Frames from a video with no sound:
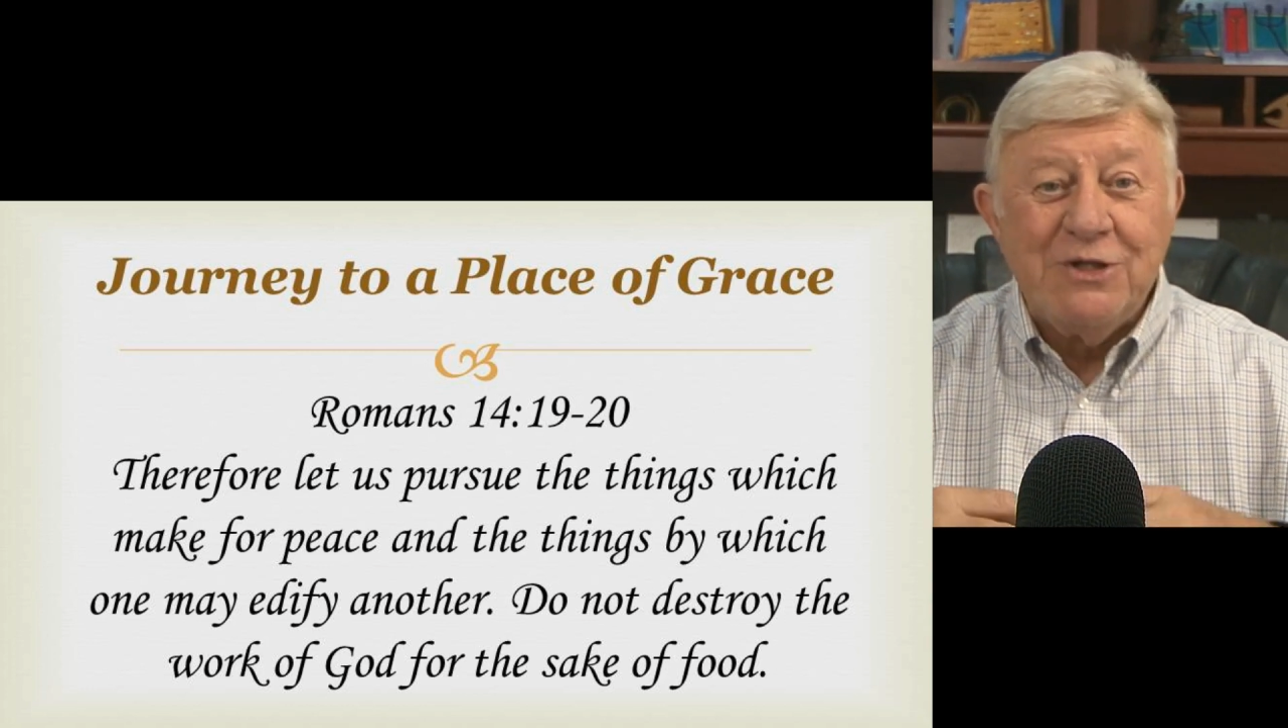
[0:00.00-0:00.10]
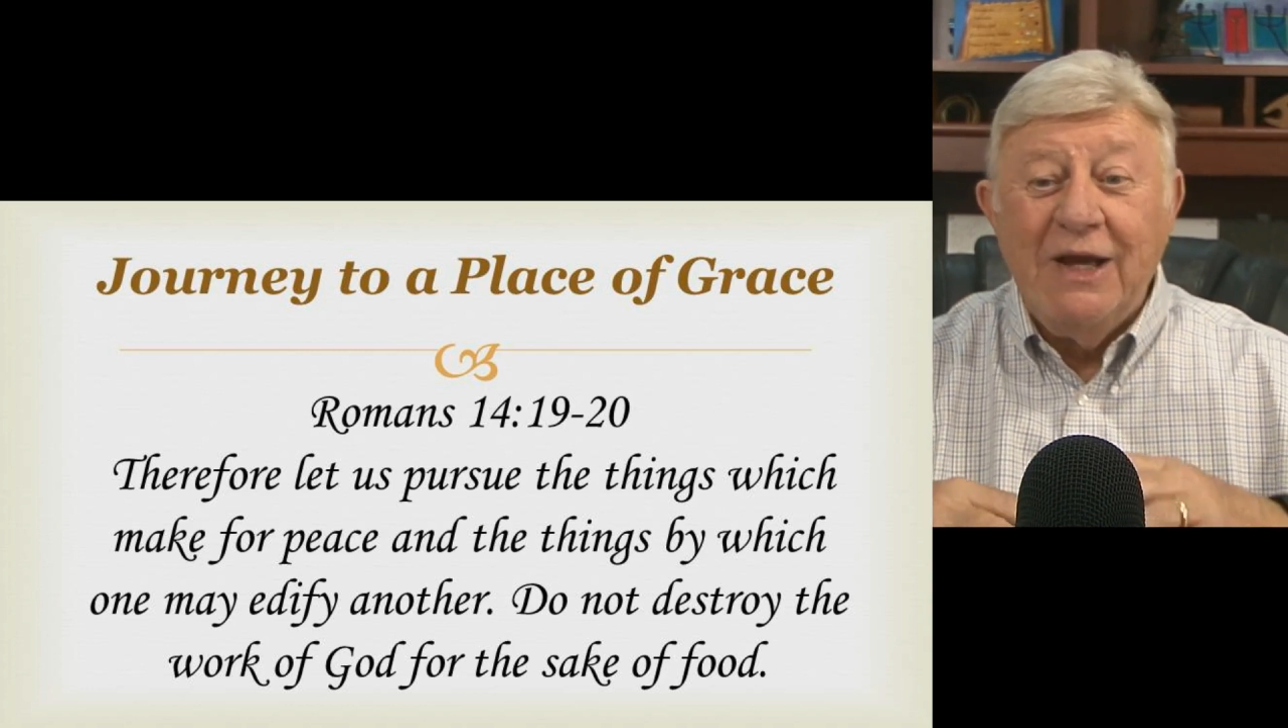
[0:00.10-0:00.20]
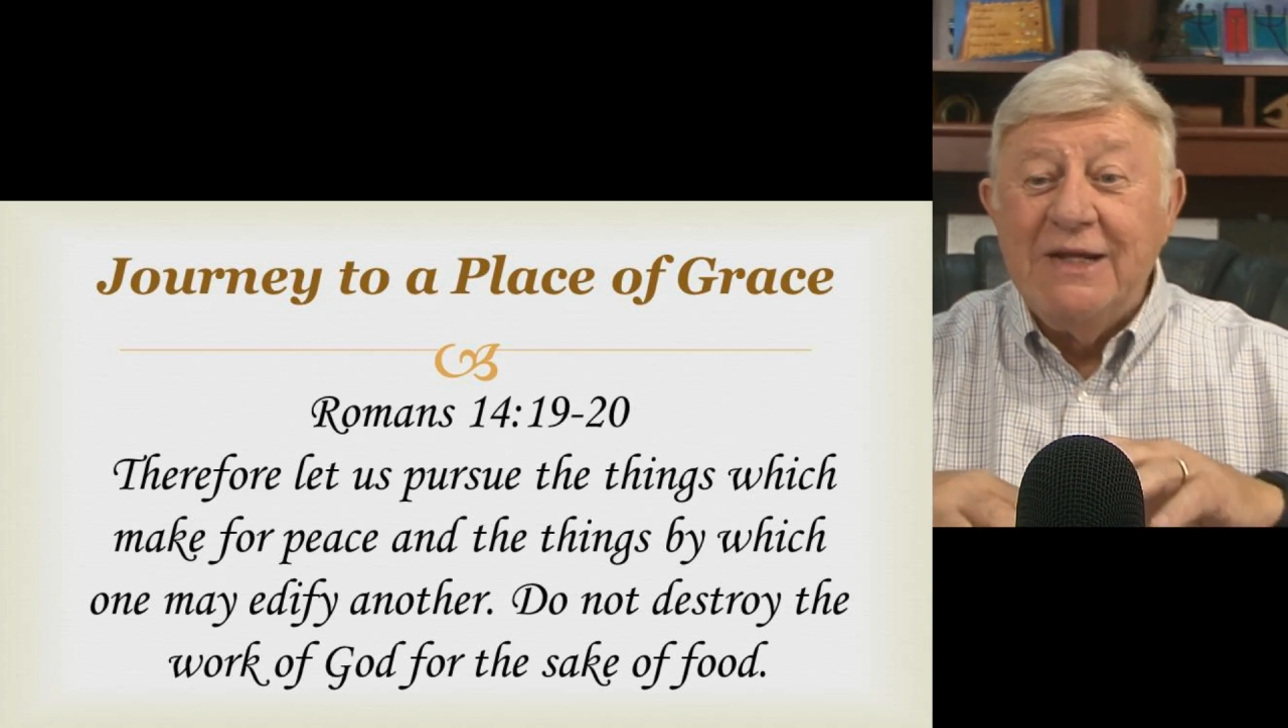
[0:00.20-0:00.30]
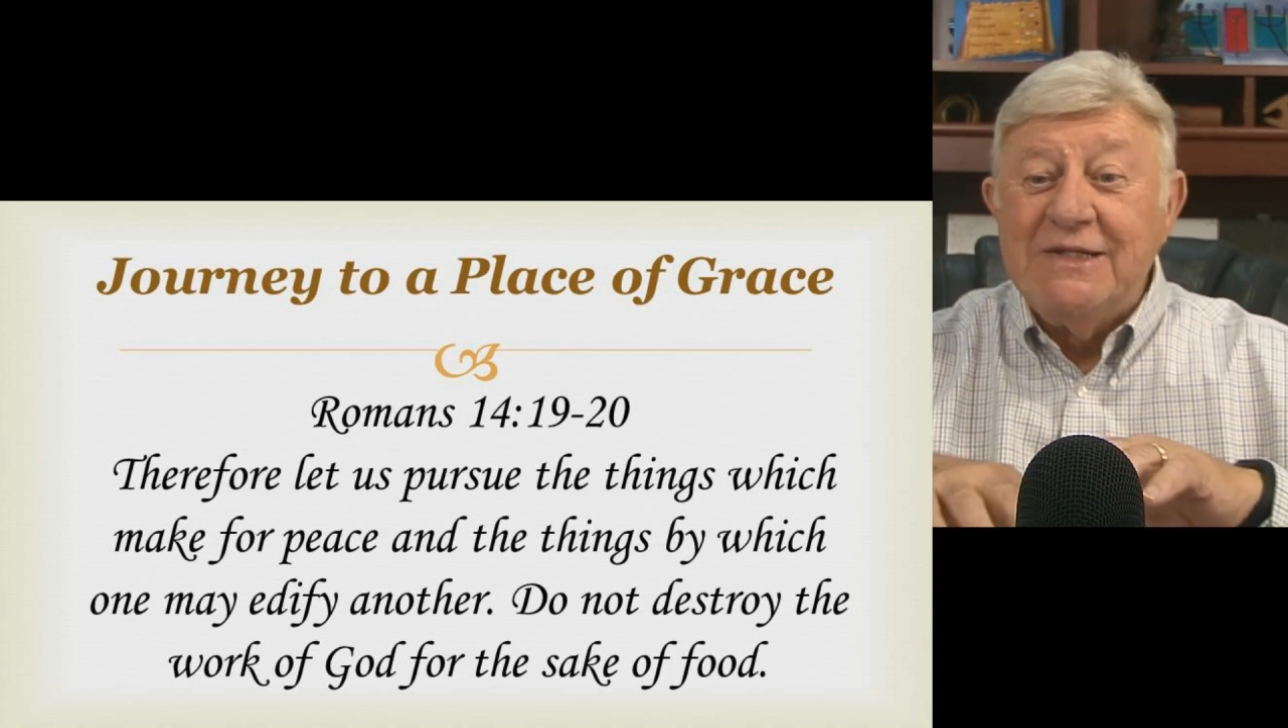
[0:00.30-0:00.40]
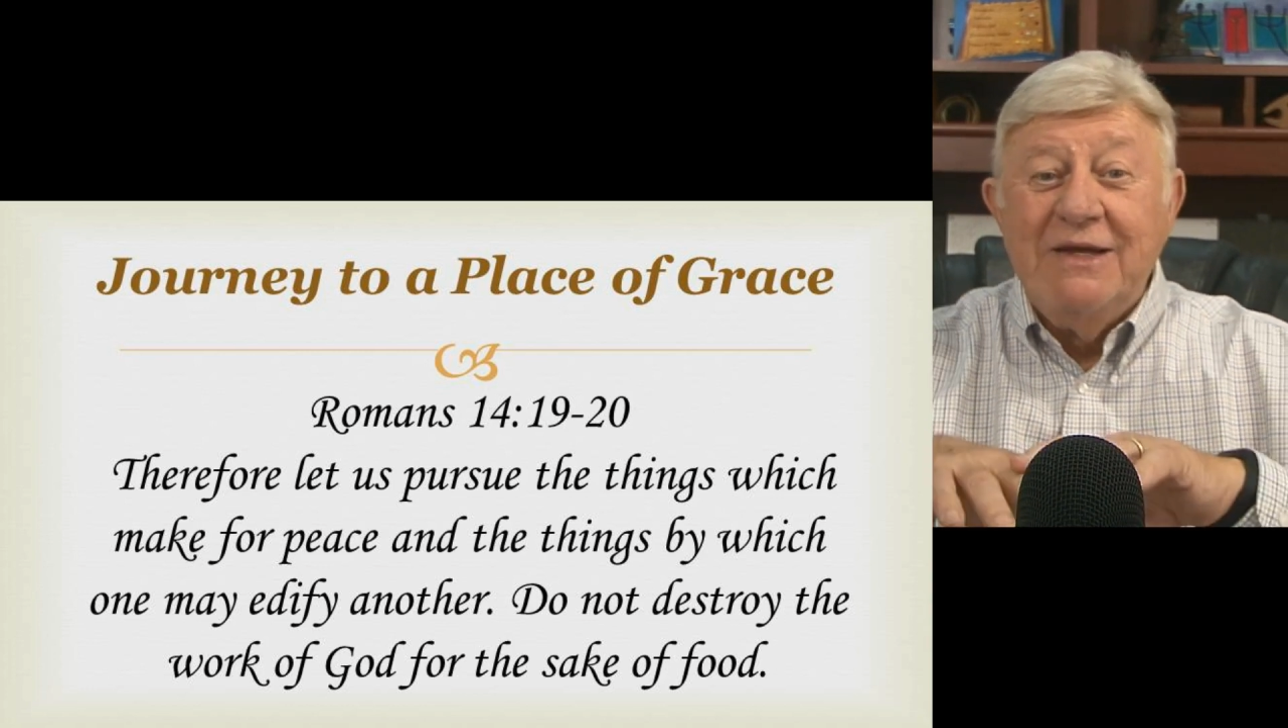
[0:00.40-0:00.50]

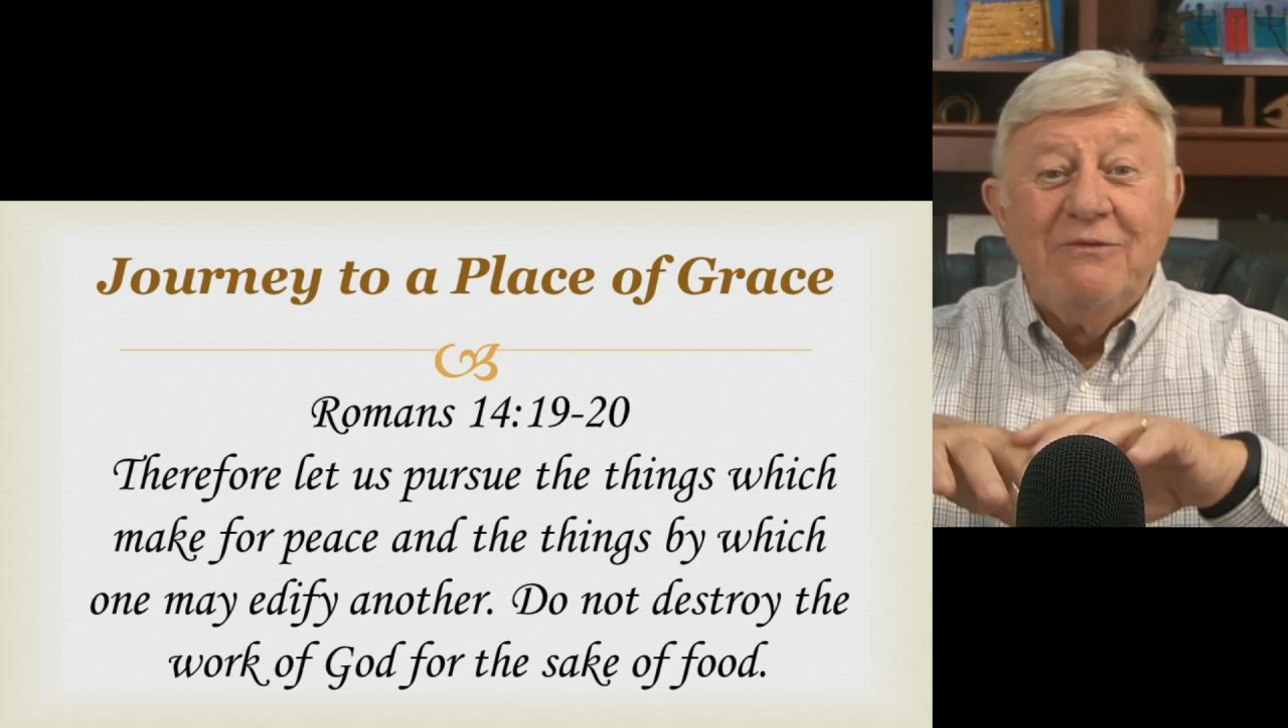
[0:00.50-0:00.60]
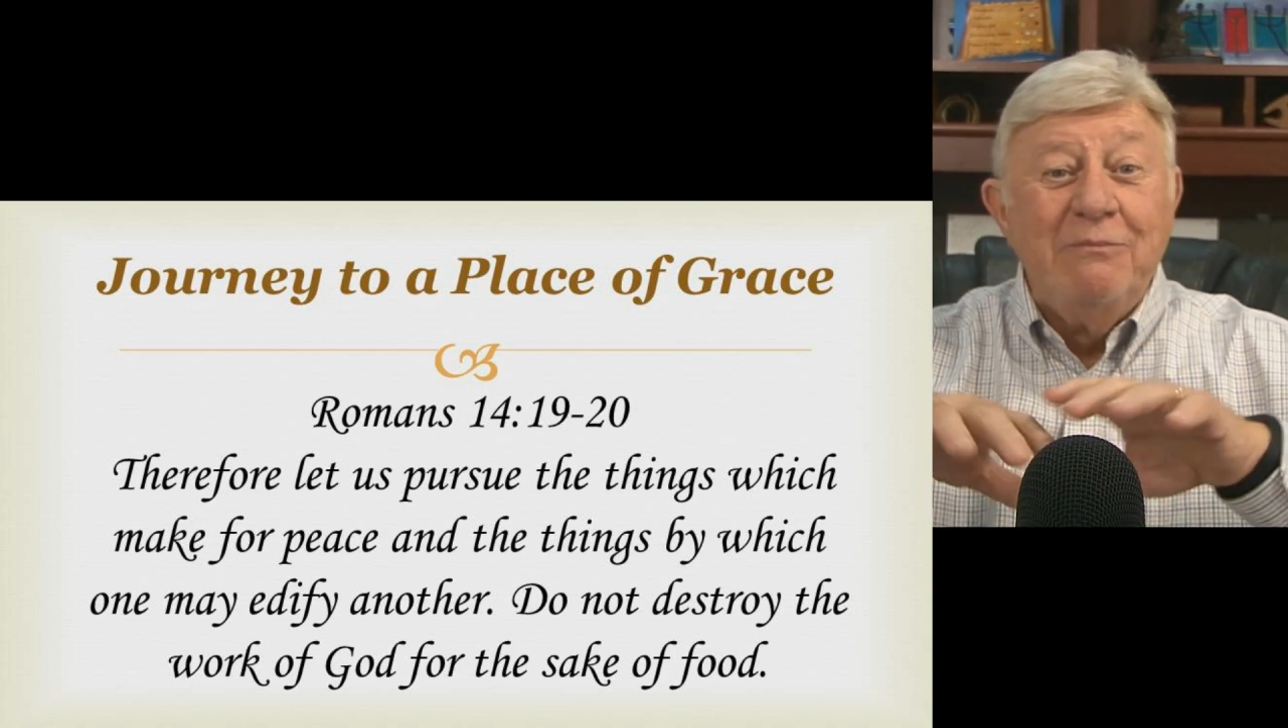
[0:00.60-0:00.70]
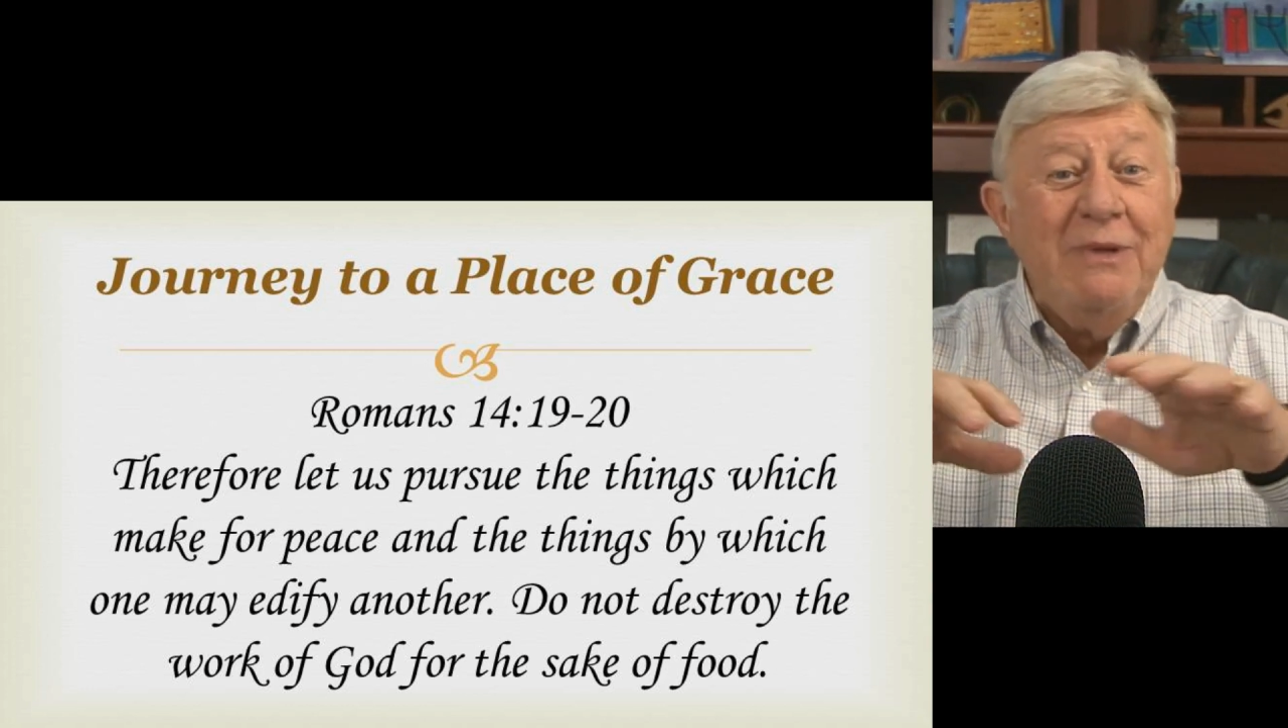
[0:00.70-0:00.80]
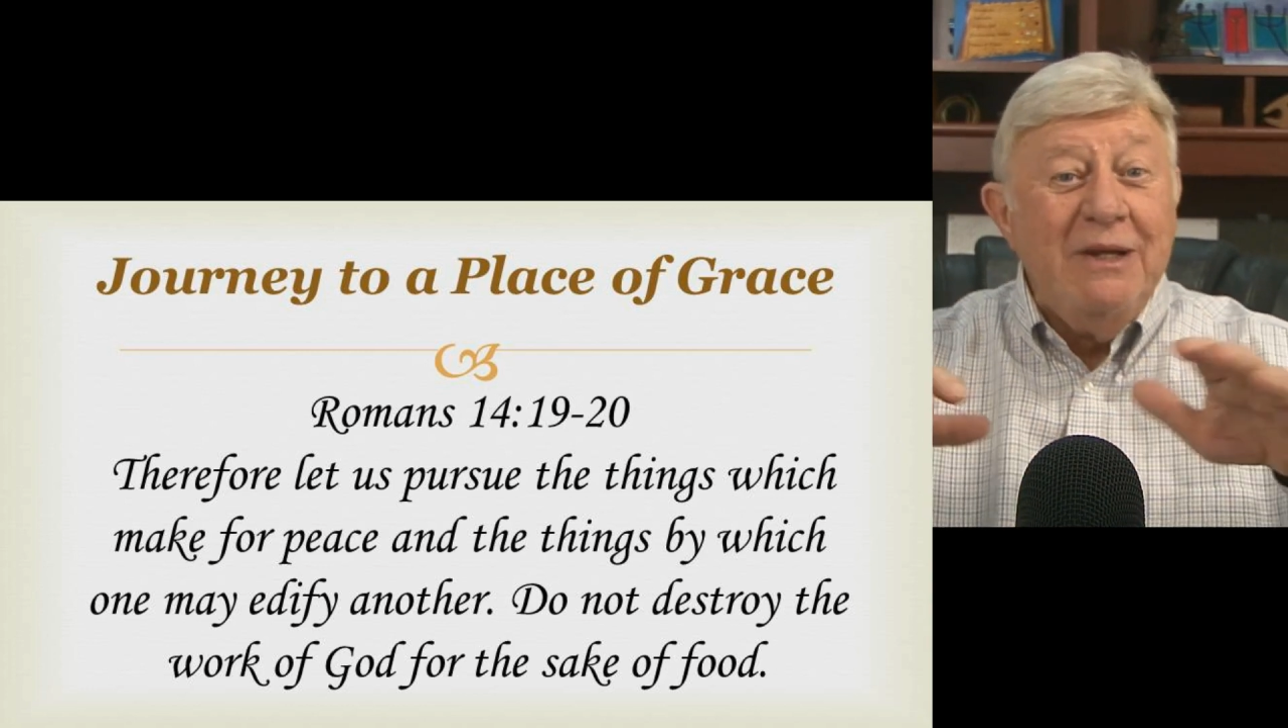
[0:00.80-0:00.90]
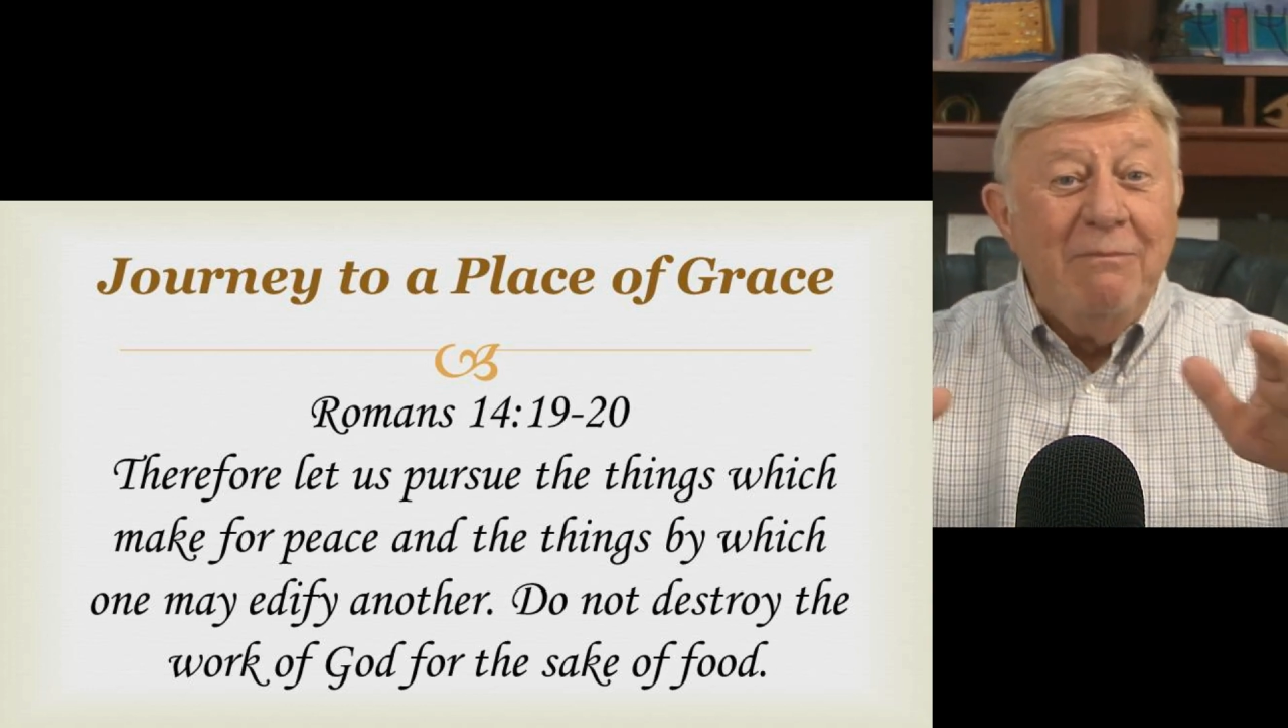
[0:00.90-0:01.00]
God's given me